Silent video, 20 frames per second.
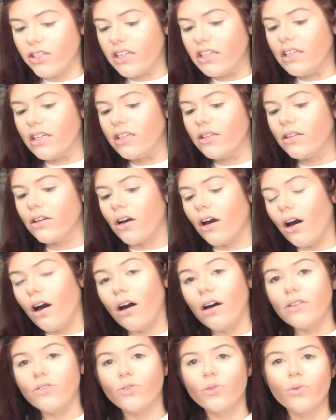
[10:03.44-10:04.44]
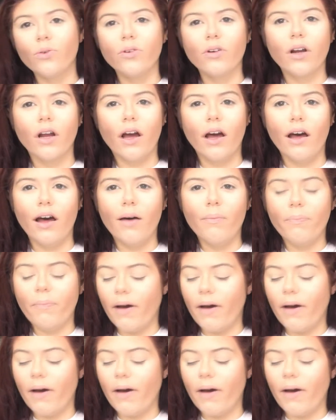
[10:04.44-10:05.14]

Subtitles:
clean the contour up,